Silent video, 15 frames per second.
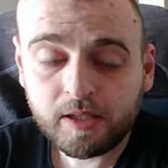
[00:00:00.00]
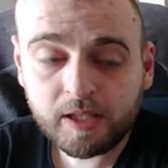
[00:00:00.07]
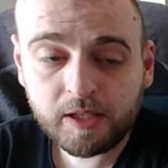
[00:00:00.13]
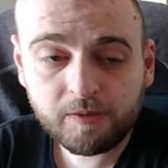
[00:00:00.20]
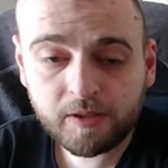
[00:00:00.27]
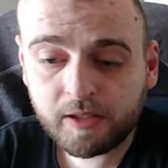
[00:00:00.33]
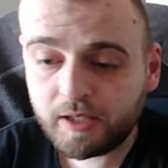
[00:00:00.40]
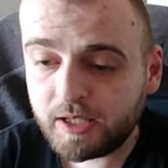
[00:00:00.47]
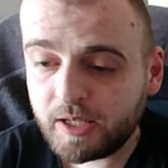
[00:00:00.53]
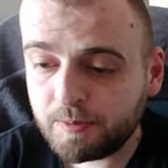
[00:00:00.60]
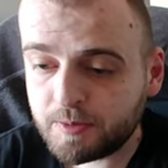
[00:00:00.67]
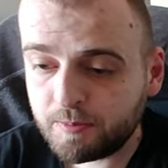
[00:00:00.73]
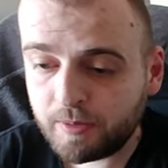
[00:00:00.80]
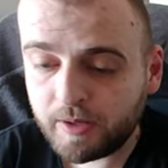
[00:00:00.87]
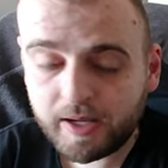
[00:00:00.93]
if he
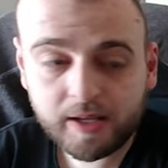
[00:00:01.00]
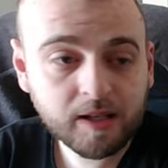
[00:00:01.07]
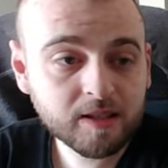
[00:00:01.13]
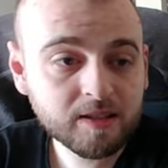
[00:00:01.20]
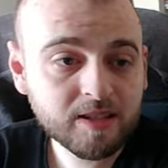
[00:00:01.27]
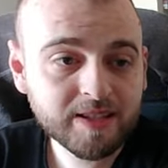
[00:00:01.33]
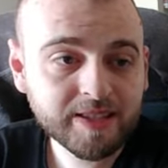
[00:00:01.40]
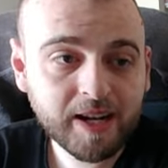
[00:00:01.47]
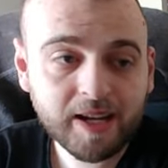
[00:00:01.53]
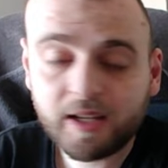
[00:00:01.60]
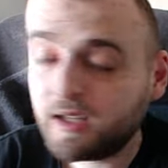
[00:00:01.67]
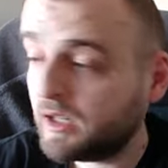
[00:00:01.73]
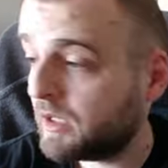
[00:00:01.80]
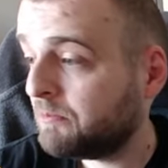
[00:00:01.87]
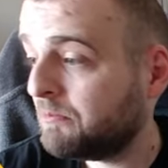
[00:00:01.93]
keeps playing as a
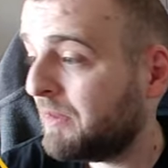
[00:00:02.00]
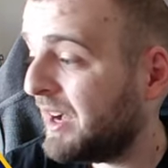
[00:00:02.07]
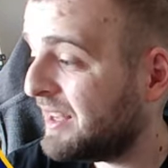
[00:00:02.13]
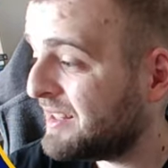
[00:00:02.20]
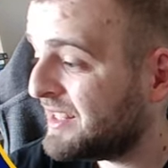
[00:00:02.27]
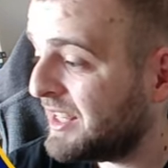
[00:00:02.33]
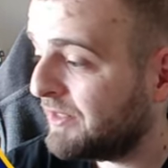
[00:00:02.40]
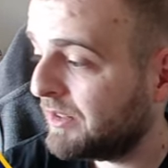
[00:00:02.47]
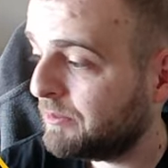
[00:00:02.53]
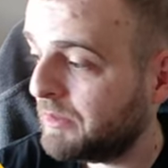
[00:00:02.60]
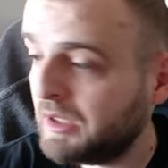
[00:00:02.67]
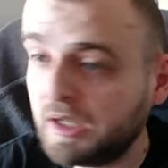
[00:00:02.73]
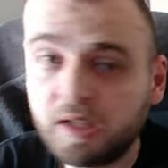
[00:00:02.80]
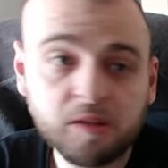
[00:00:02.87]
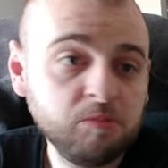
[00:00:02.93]
striker at 7
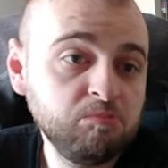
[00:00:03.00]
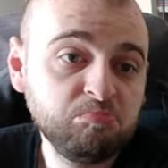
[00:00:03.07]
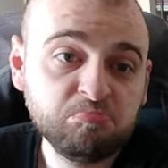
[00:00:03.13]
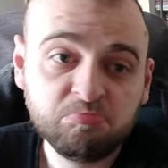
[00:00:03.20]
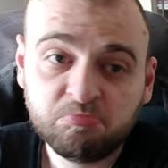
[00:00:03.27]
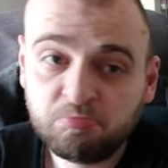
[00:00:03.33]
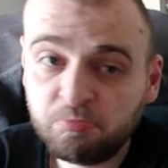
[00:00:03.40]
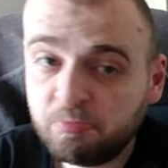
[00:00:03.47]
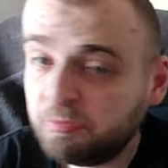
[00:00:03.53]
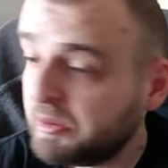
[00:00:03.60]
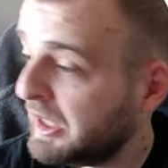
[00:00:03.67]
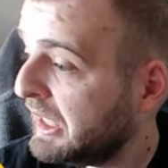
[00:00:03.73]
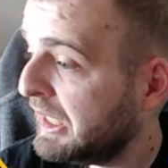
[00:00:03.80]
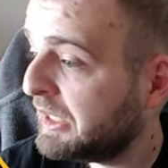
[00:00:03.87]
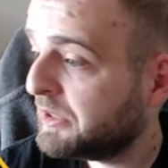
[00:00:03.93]
million,
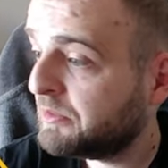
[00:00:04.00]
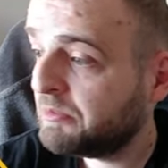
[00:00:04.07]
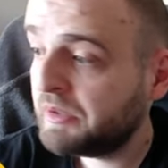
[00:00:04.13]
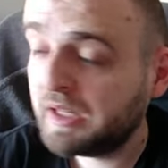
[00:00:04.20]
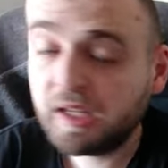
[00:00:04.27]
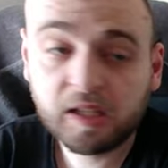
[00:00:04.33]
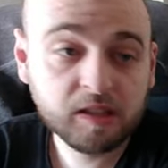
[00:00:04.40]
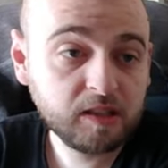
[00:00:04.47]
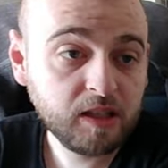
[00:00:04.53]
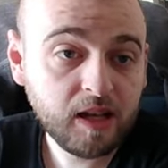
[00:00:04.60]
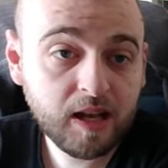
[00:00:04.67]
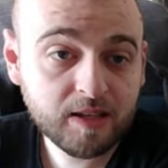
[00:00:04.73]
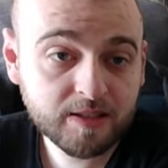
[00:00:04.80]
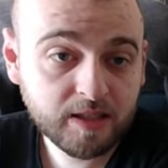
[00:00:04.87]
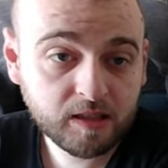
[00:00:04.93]
brilliant
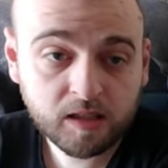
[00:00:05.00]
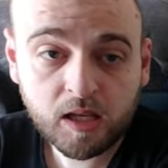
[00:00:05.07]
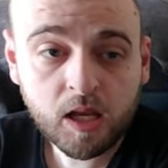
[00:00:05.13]
asset.